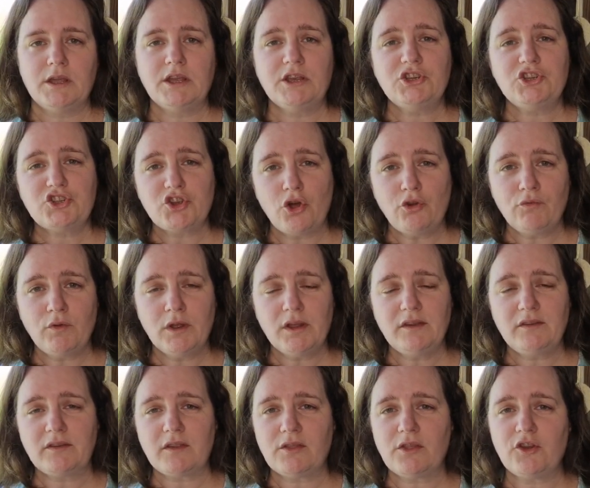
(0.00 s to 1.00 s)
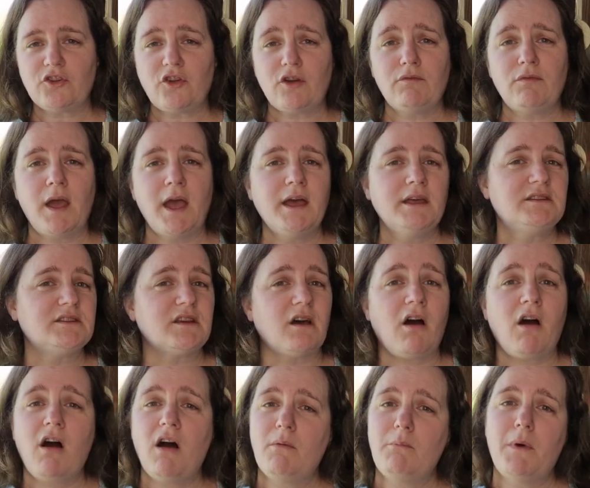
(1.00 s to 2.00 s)
The genres that I read
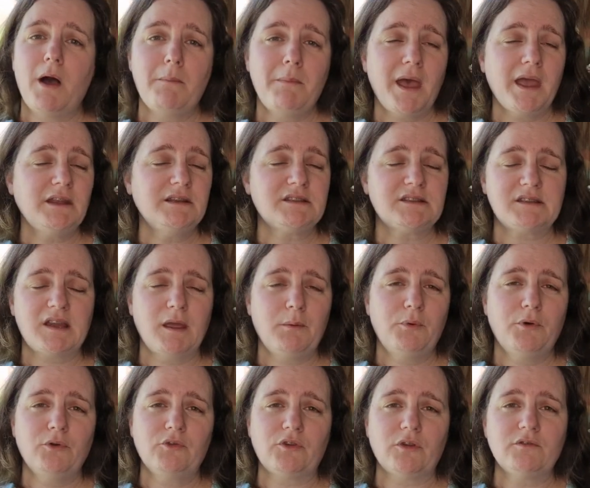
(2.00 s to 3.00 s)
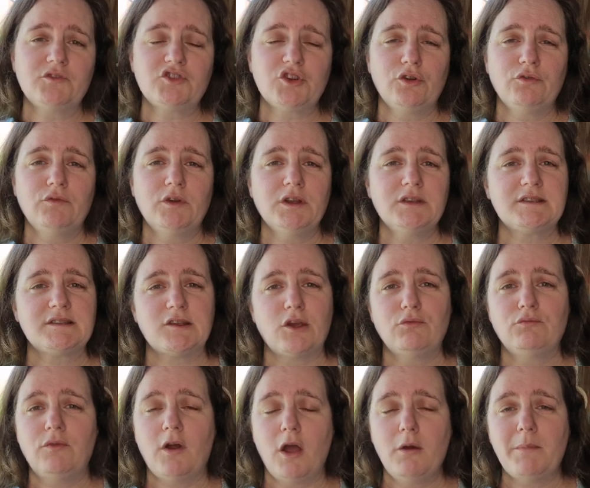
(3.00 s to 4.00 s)
are my main staples of genres,
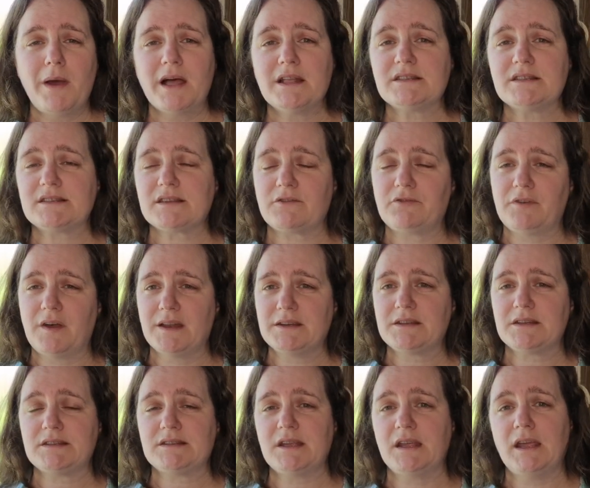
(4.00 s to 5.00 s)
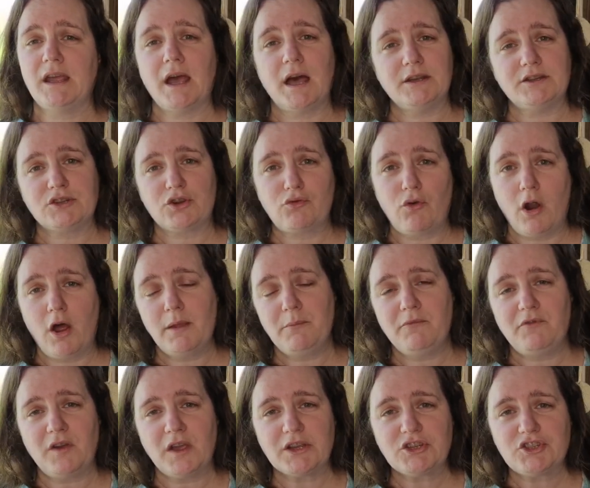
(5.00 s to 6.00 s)
so romance, fantasy, and
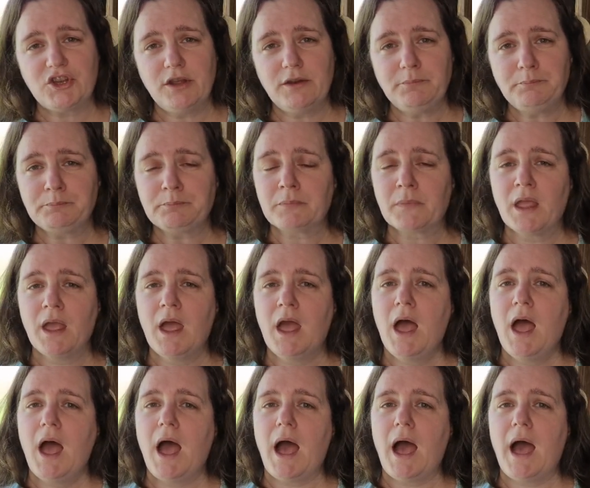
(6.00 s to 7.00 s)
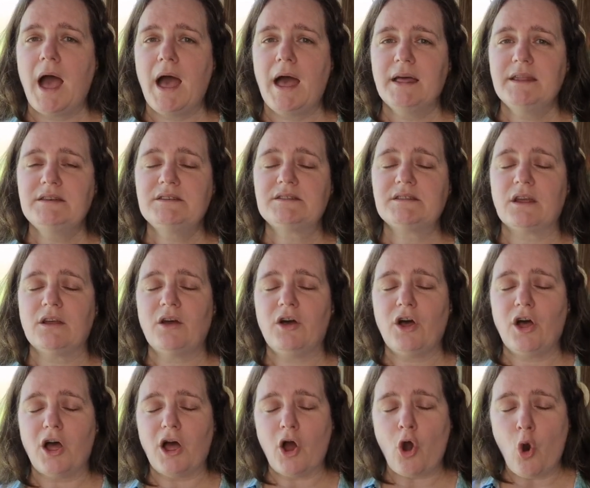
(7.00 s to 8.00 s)
crime fiction. And
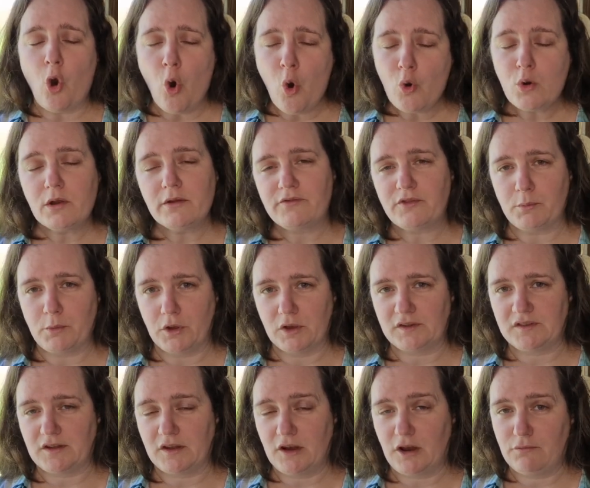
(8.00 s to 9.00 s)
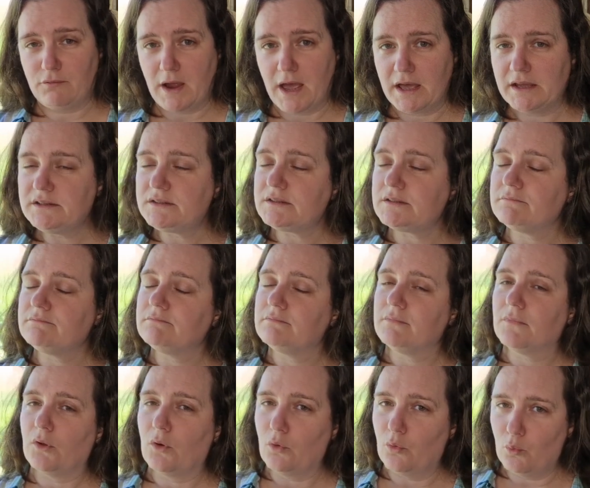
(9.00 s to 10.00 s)
all of the books that I read
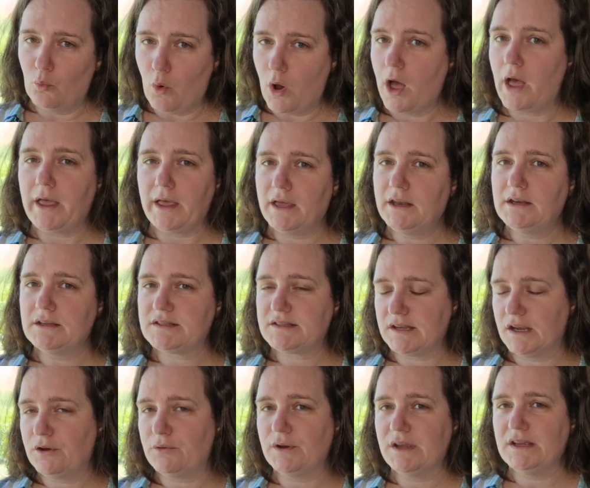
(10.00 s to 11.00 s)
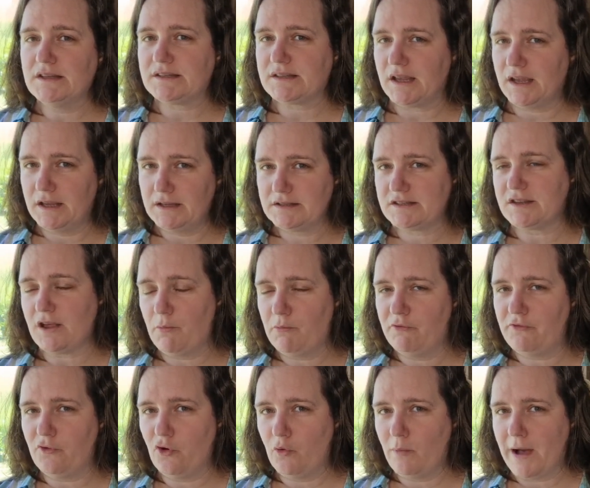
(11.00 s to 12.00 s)
were in a series in
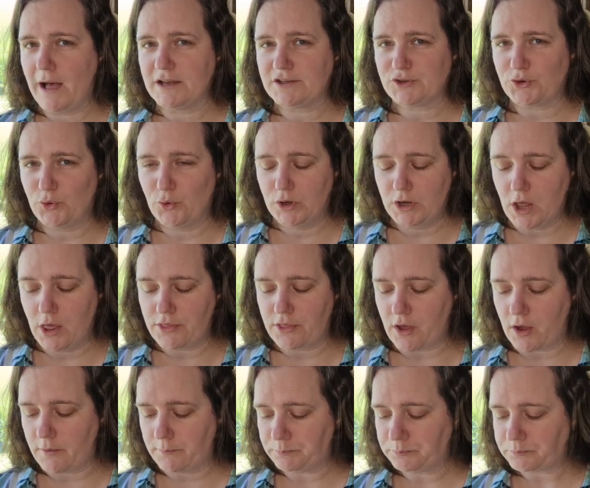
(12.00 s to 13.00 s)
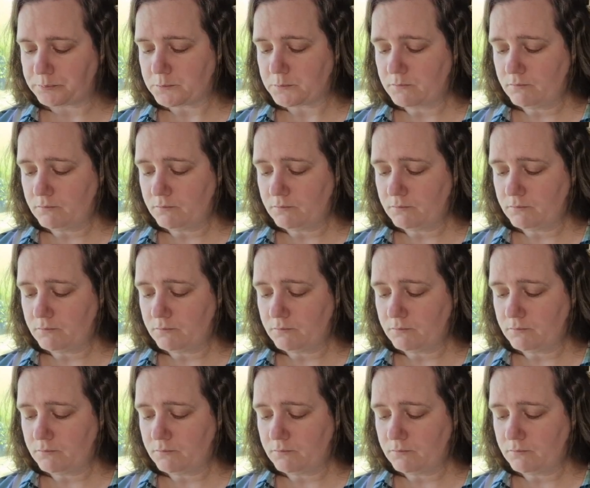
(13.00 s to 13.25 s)
some format or another.